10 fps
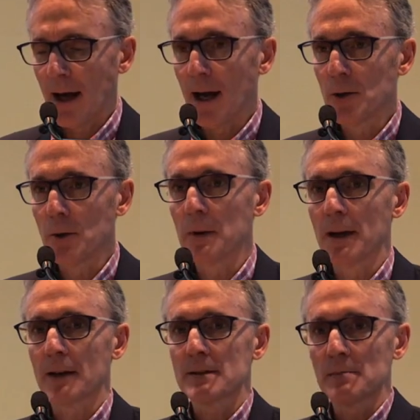who are being
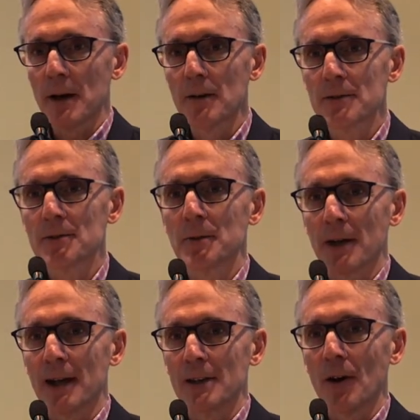exposed to an
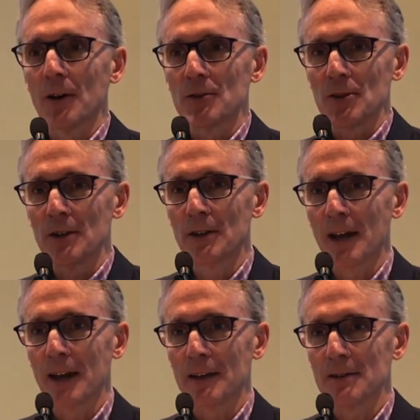ideology
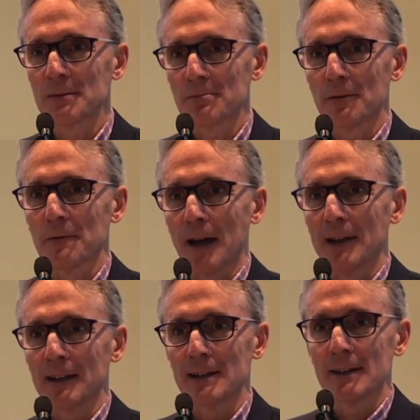that is
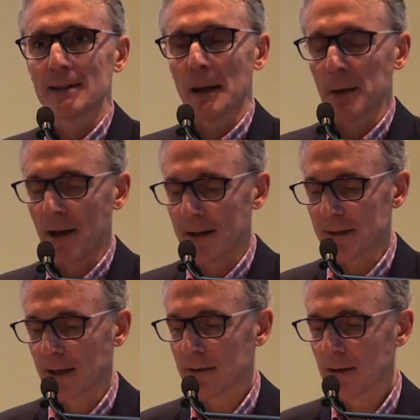profoundly
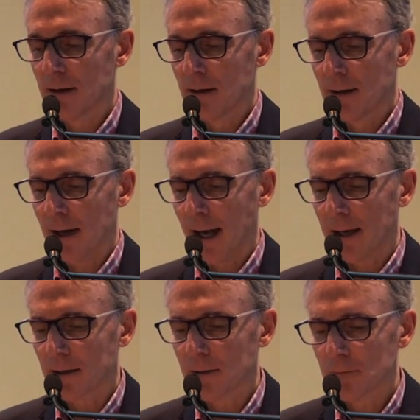destabilising
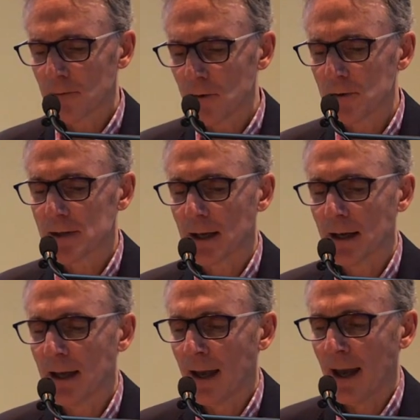and
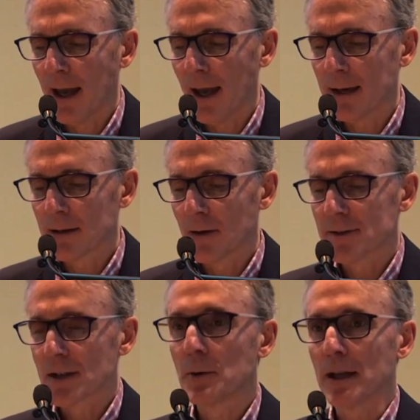confusing, and
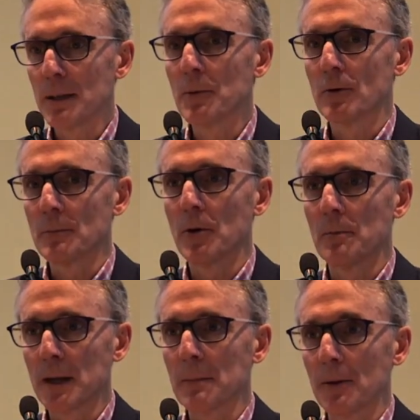consequently more and more
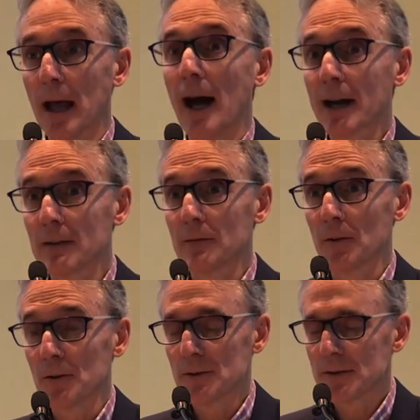people are
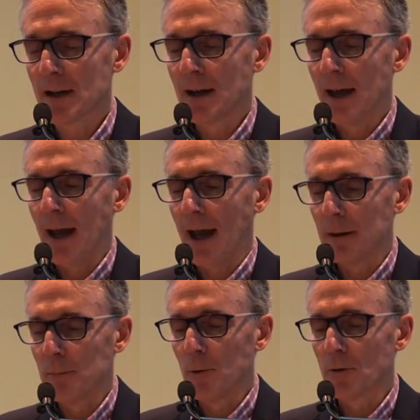confused
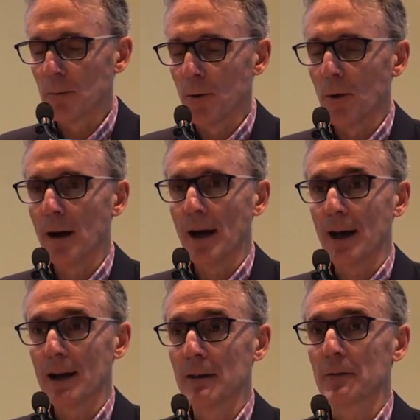and more
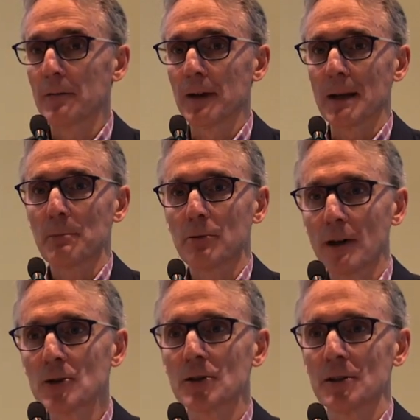are even feeling
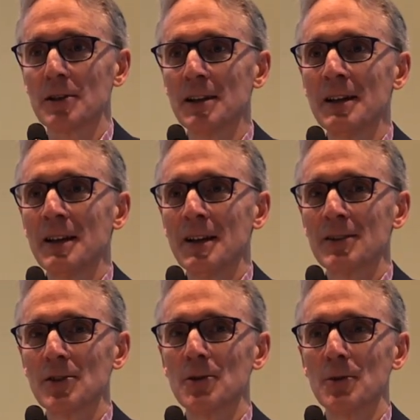pressured
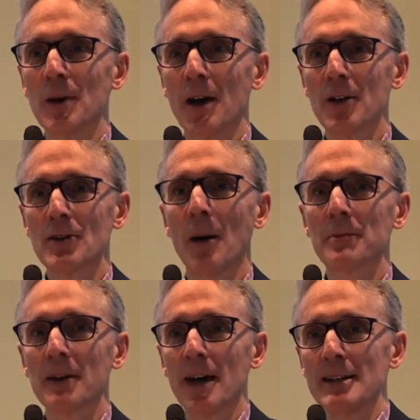to adopt
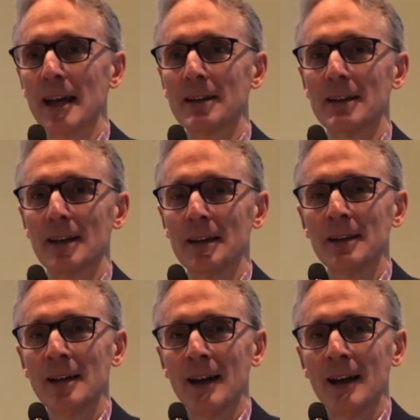an identity